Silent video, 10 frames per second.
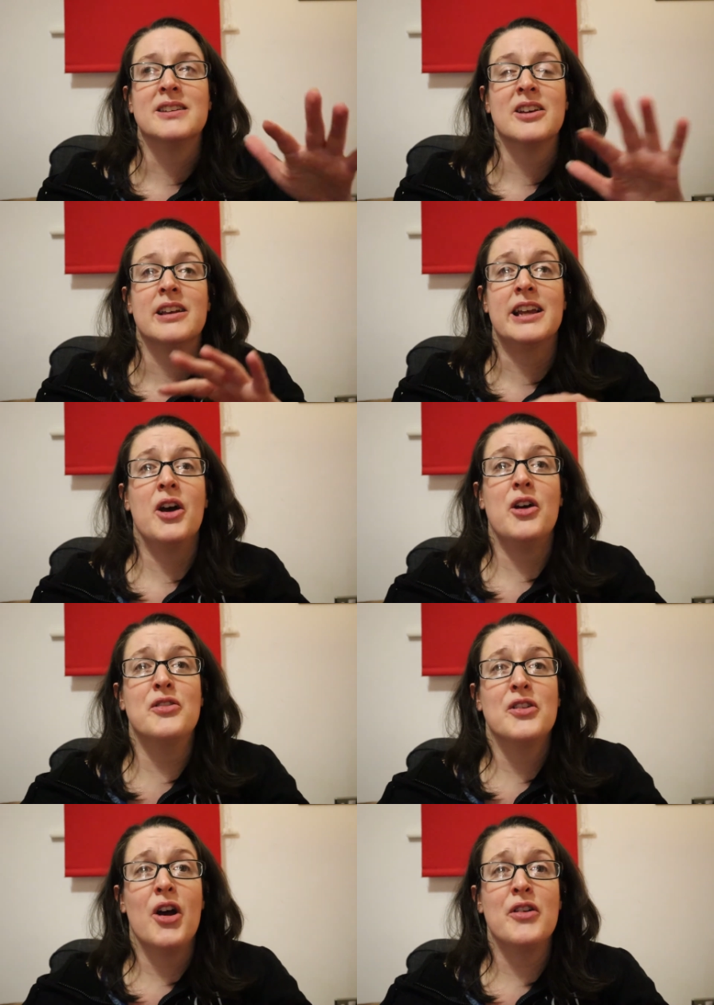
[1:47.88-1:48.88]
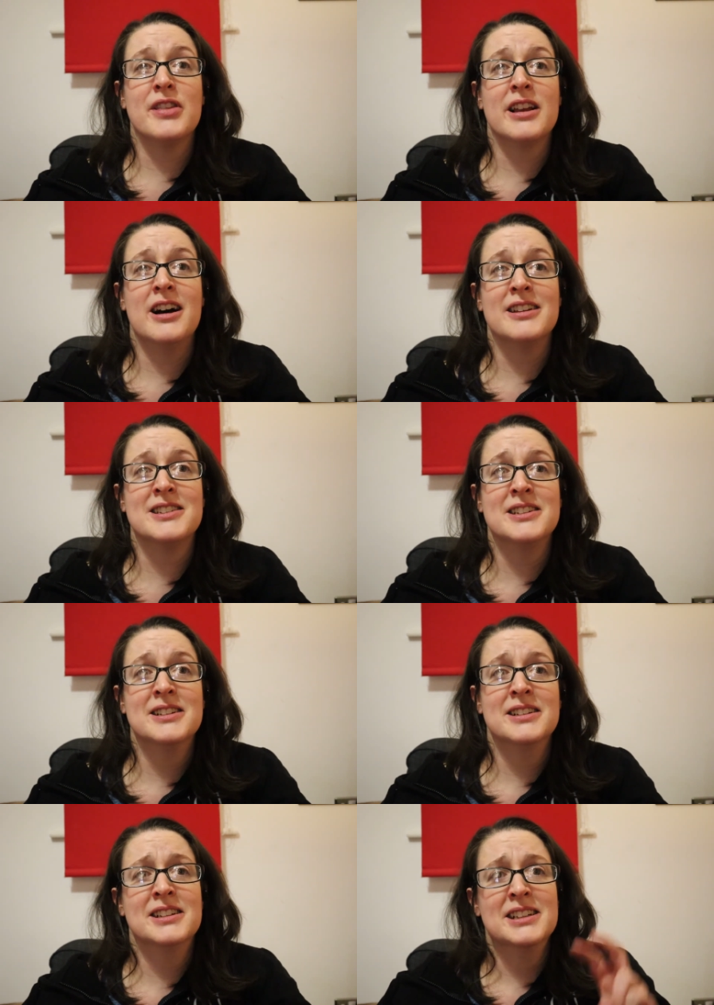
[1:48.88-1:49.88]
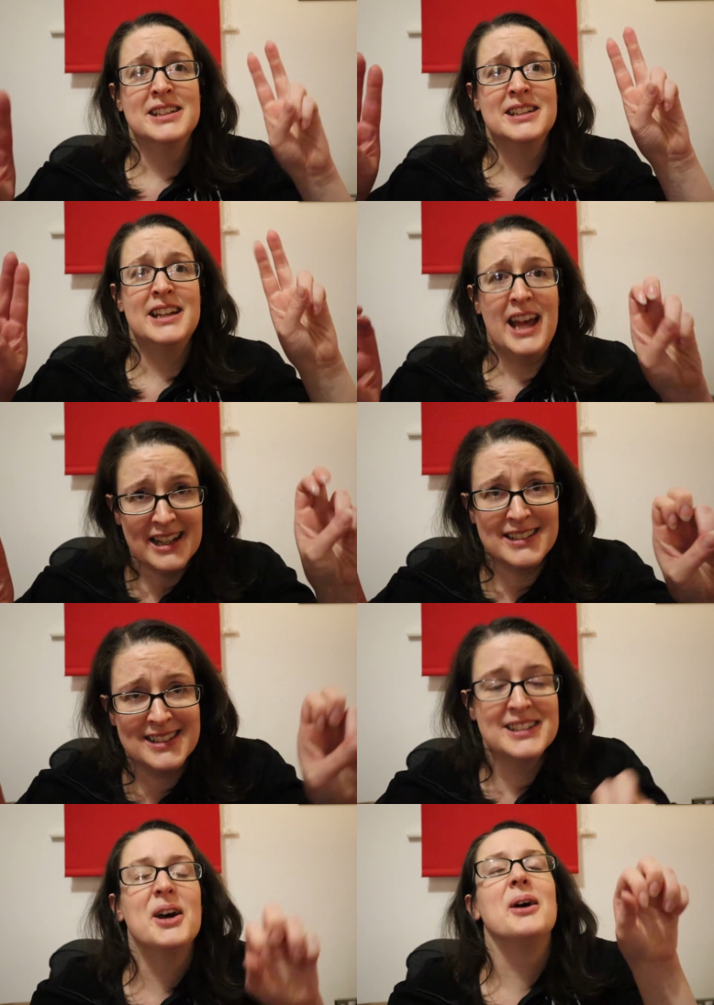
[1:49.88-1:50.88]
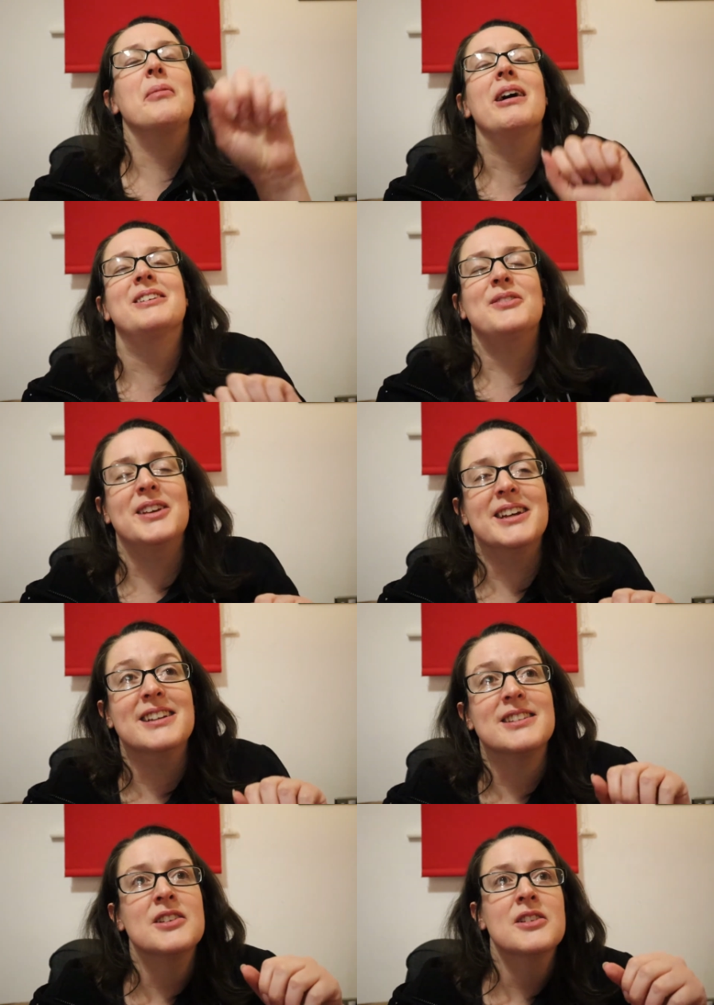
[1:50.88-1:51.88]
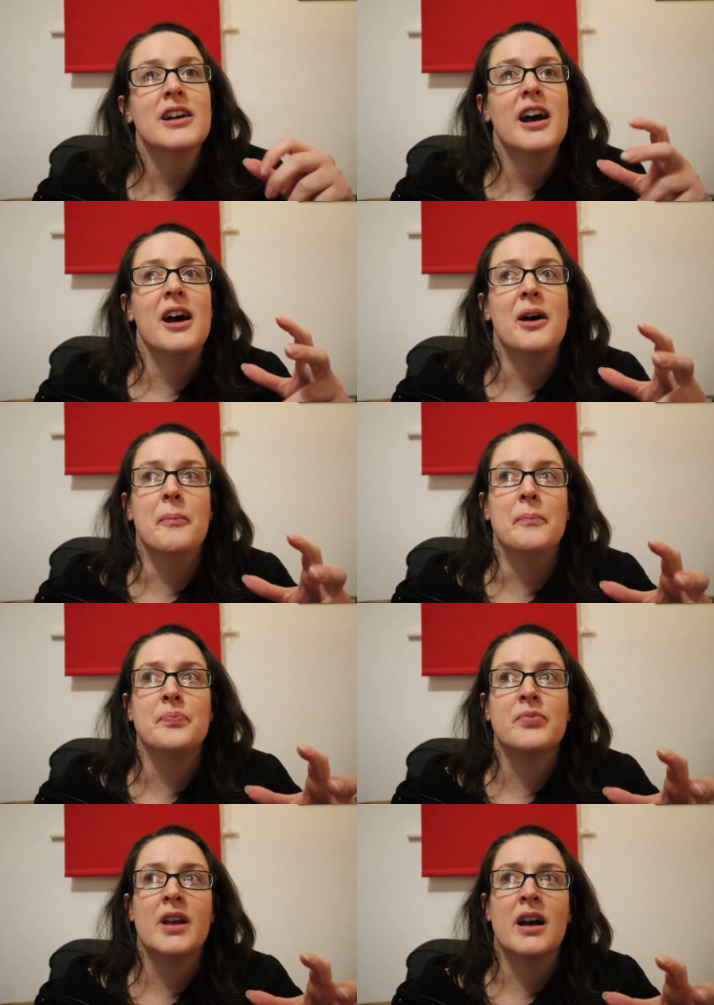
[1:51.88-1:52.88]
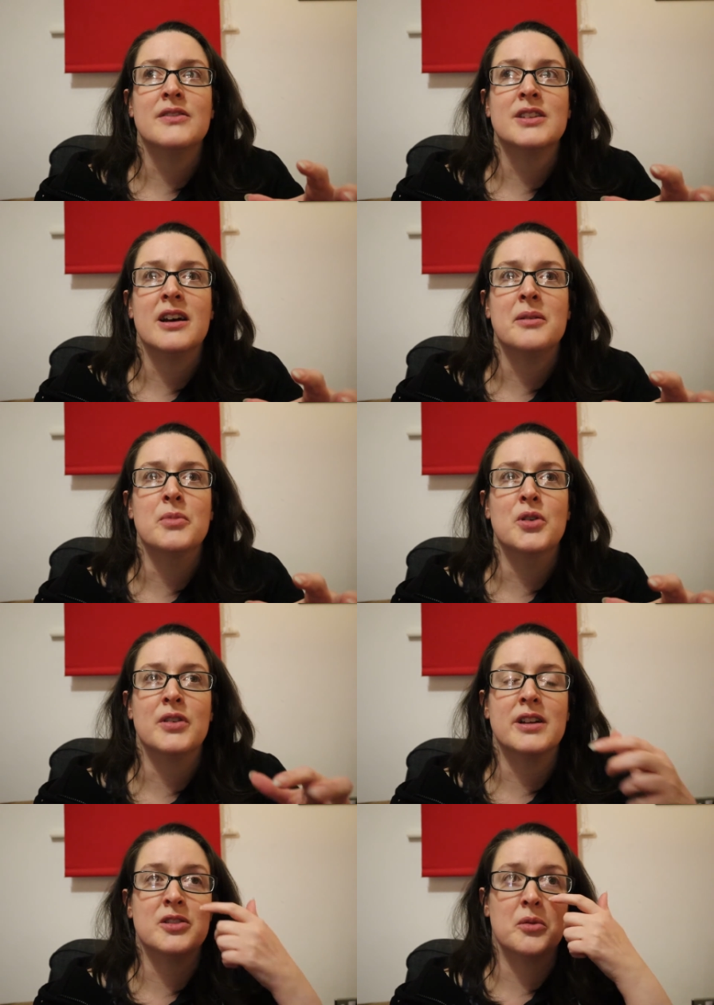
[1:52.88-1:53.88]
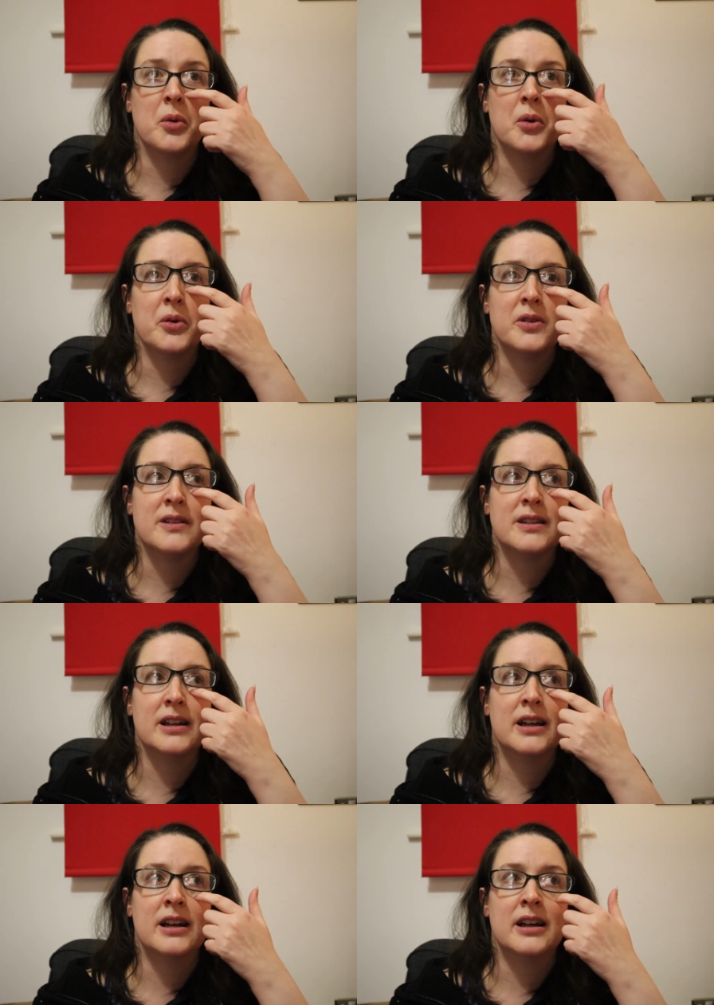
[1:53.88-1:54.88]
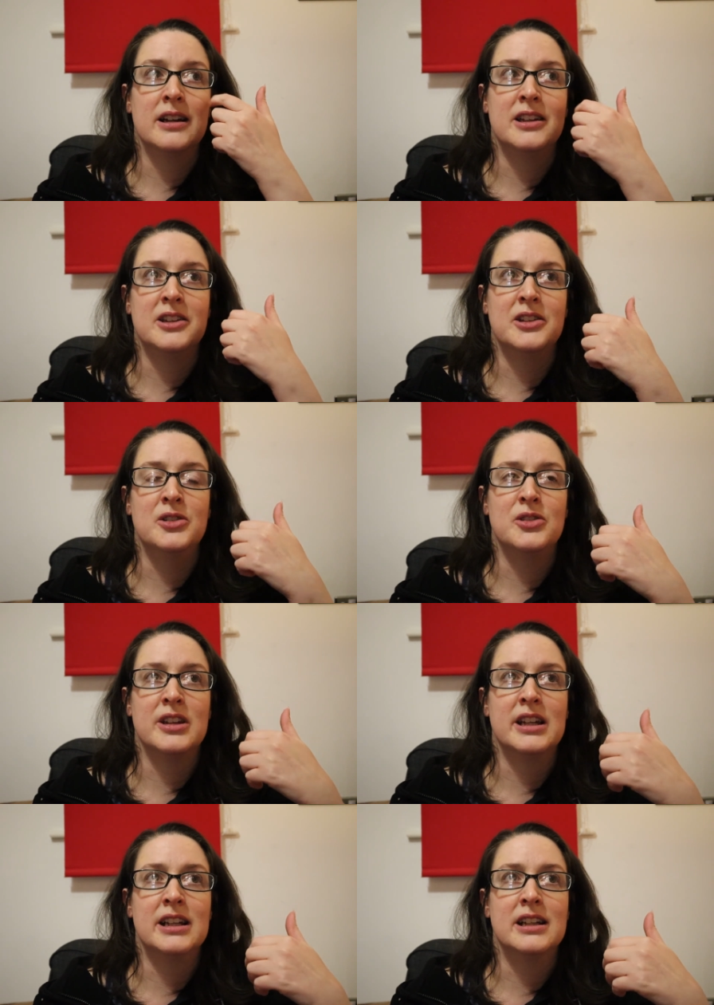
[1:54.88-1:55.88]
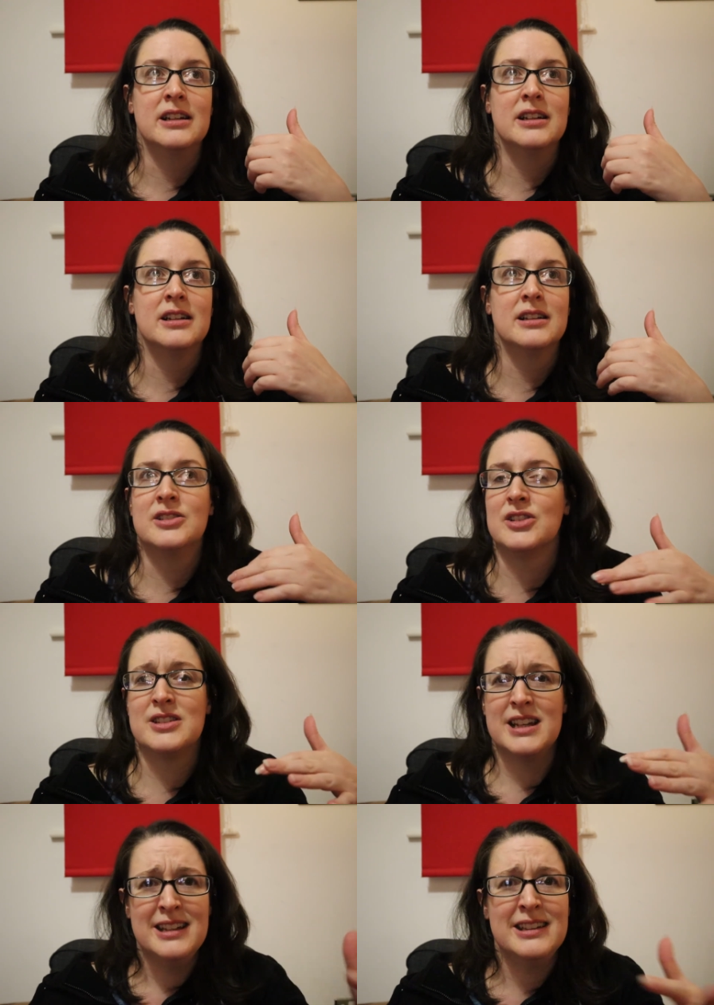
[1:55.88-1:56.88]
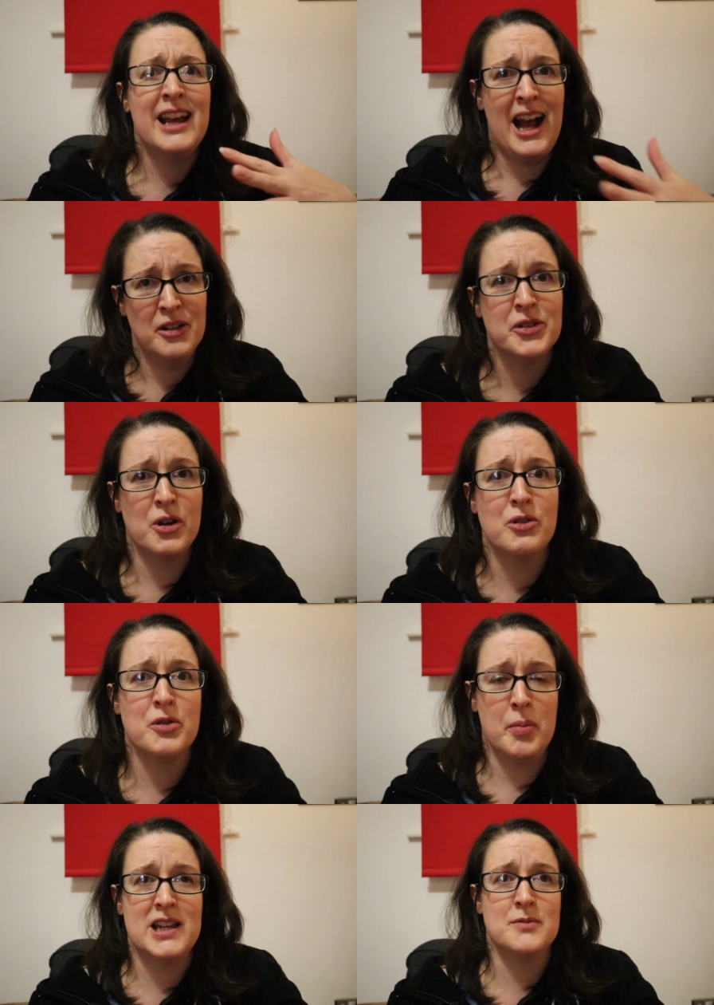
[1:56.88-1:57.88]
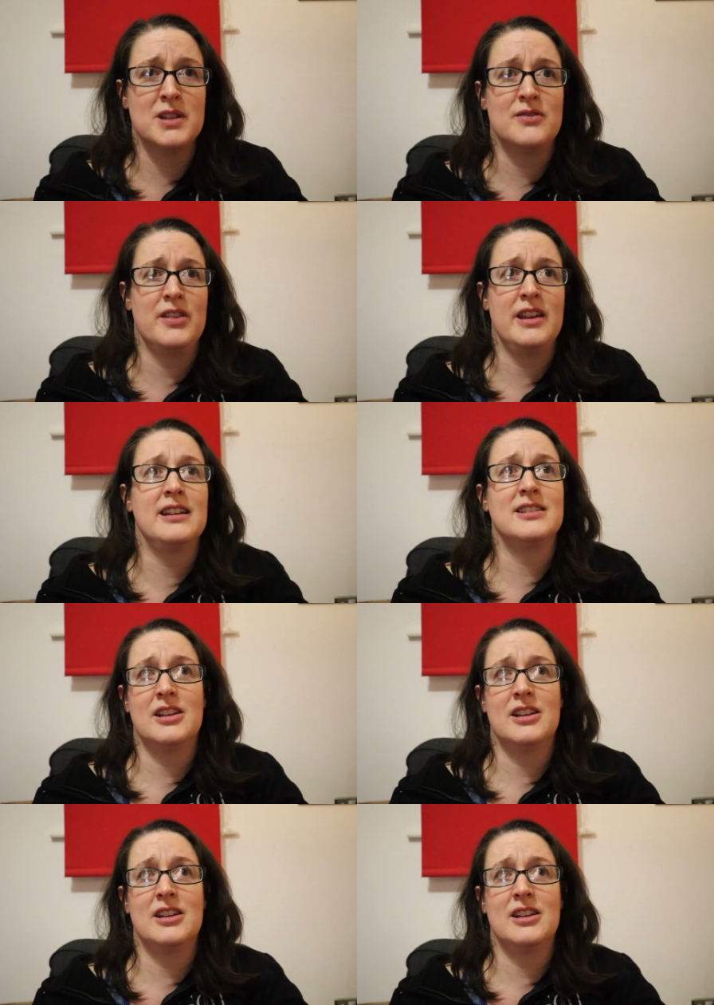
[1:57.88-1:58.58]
certainly over the last X amount of years, I've started moving towards using just easy household replacements for things.